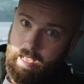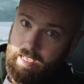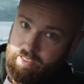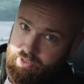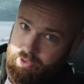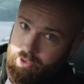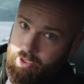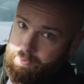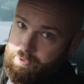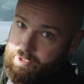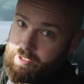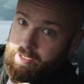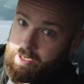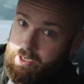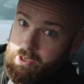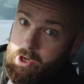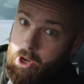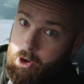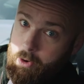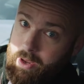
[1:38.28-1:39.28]
as an option
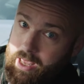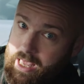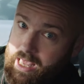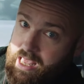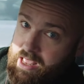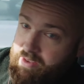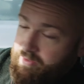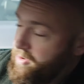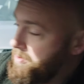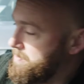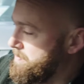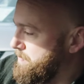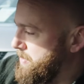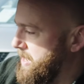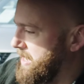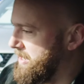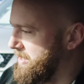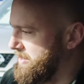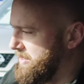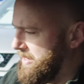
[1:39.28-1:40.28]
can go even
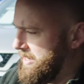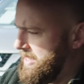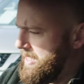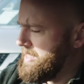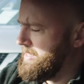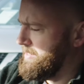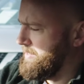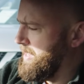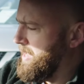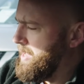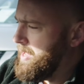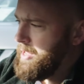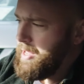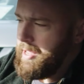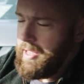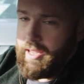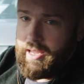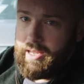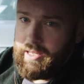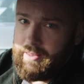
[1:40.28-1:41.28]
bigger than it is
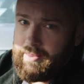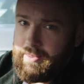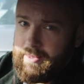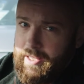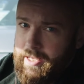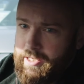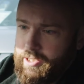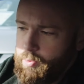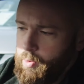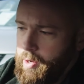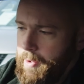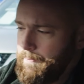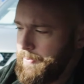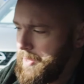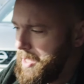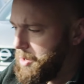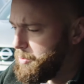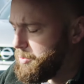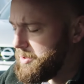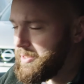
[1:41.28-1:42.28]
in this one.
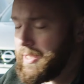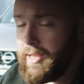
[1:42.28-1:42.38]
Now, I would